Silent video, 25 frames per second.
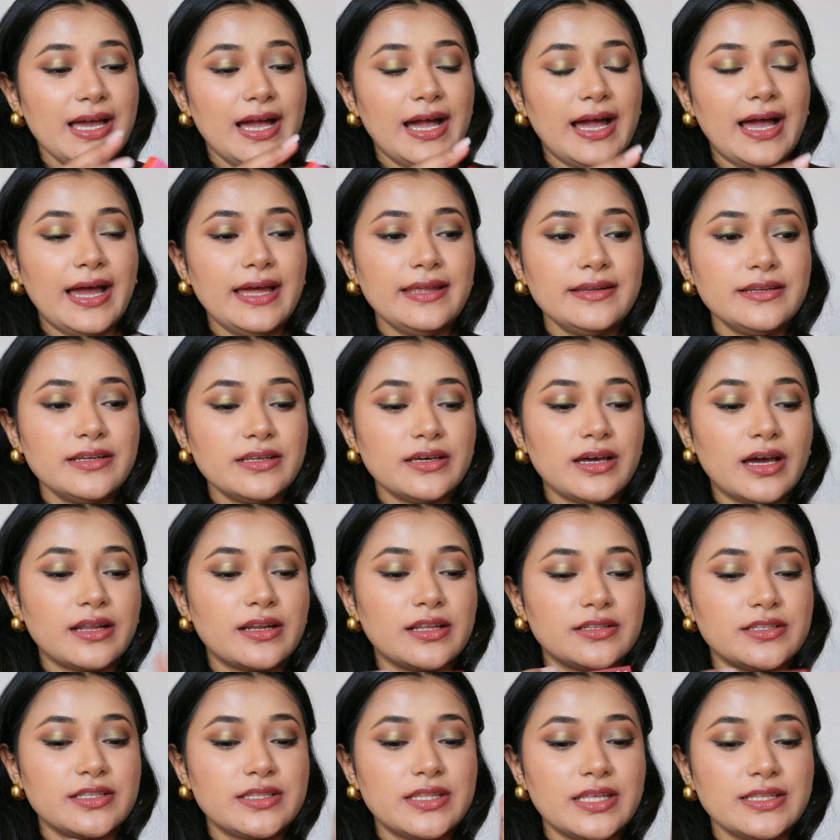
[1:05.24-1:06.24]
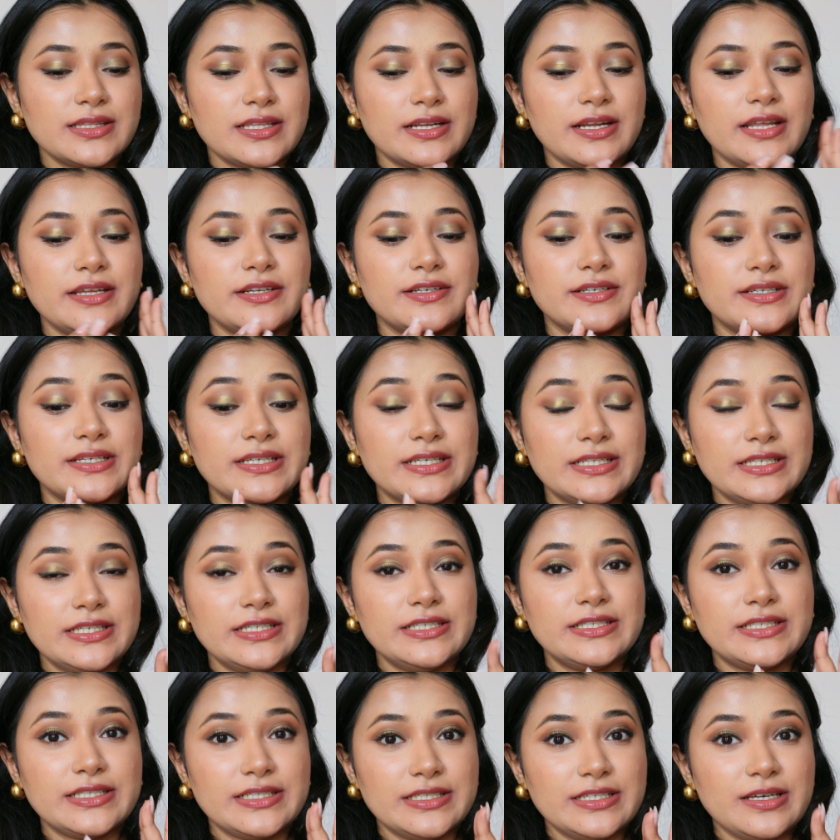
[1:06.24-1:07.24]
And another thing that I
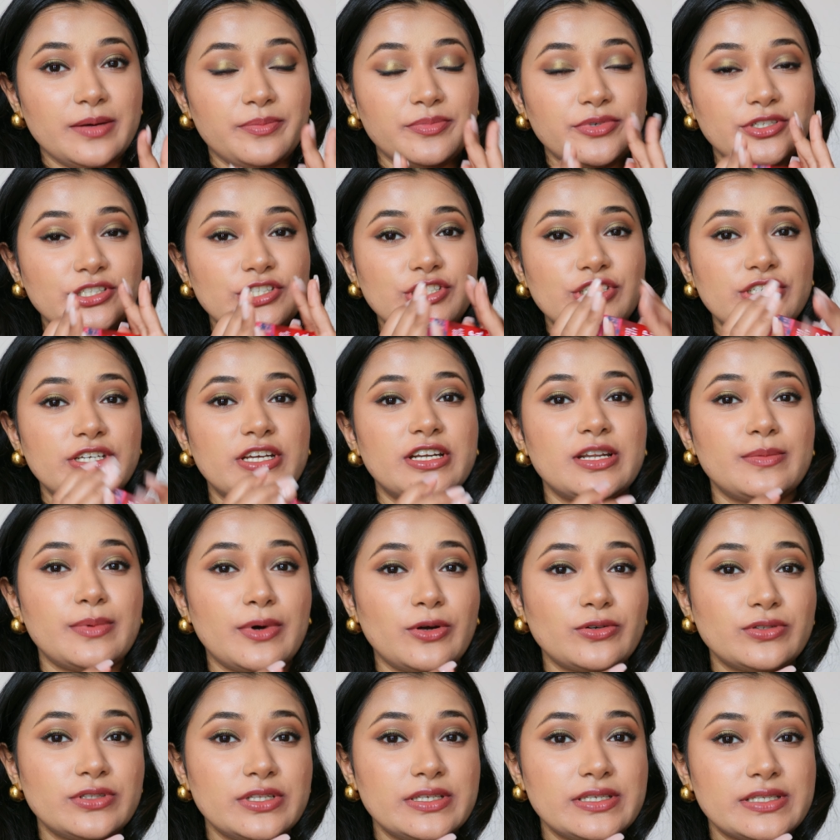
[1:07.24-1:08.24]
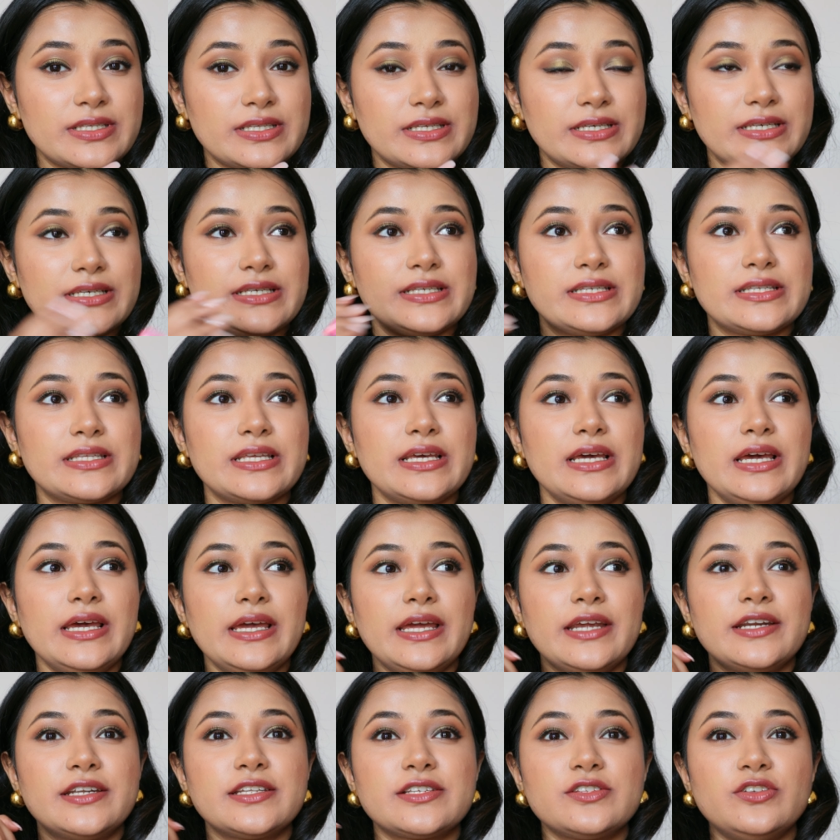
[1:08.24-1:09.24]
really appreciate about this is
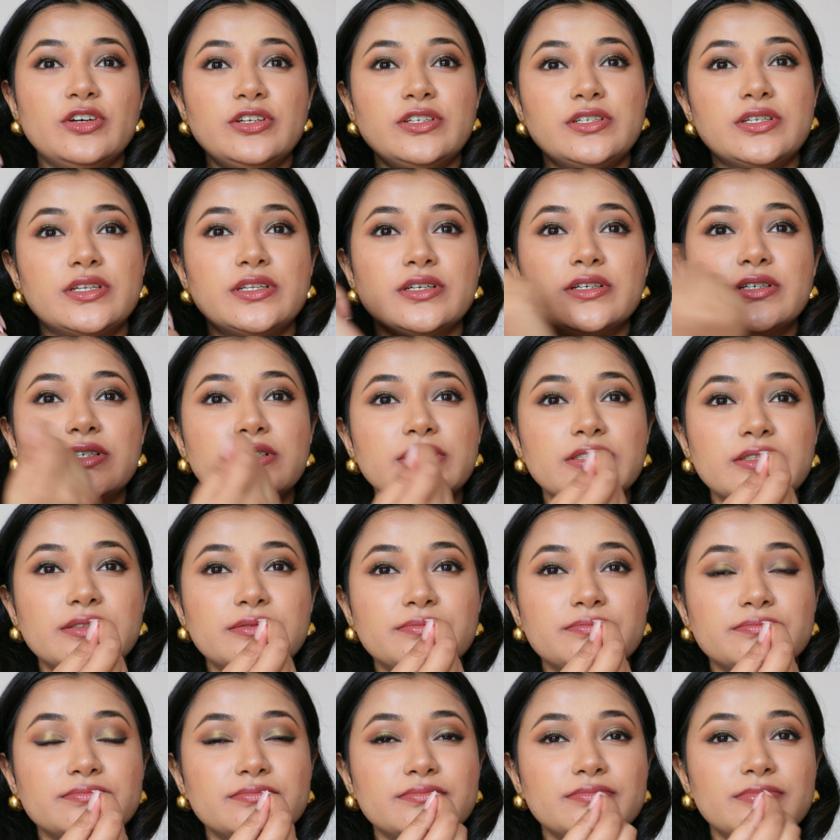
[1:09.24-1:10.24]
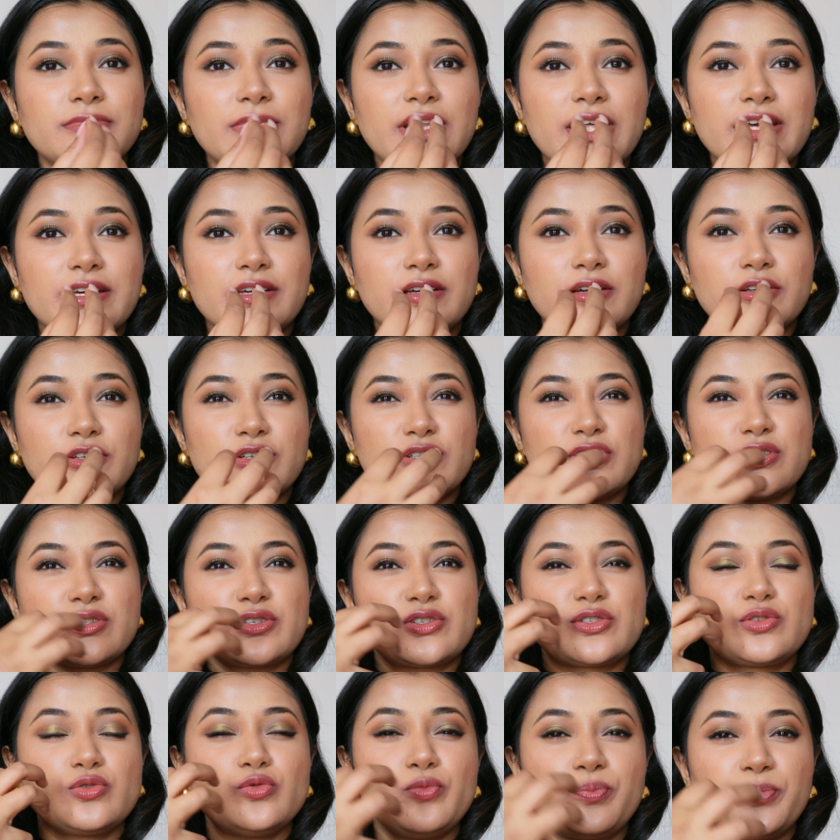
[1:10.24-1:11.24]
it does not turn like
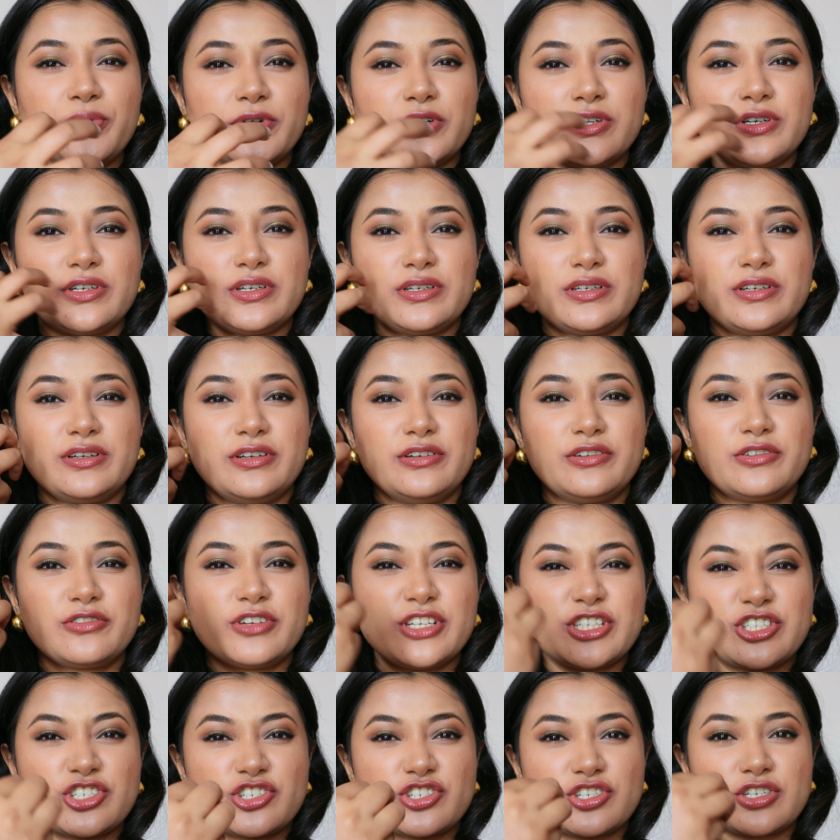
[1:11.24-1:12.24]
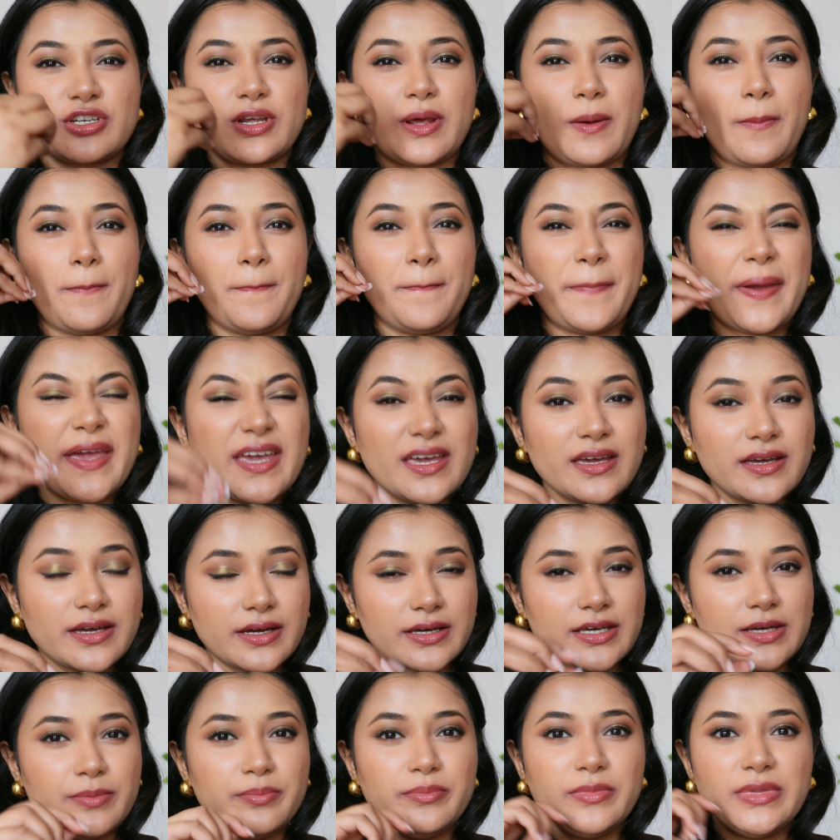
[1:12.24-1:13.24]
super rich pink
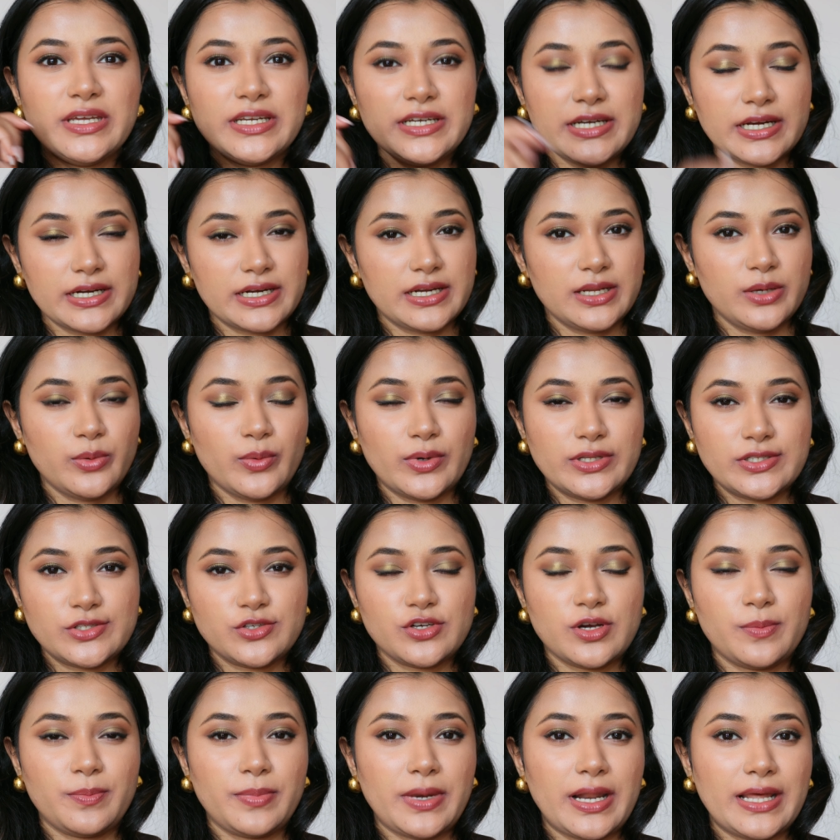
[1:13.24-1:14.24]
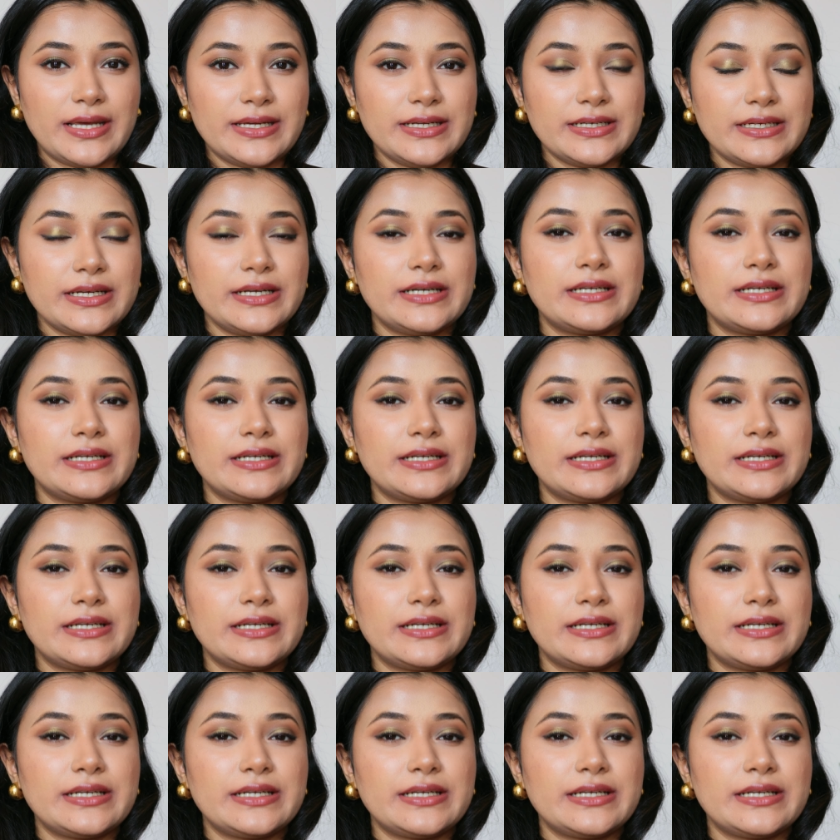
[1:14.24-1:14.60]
immediately once you apply it.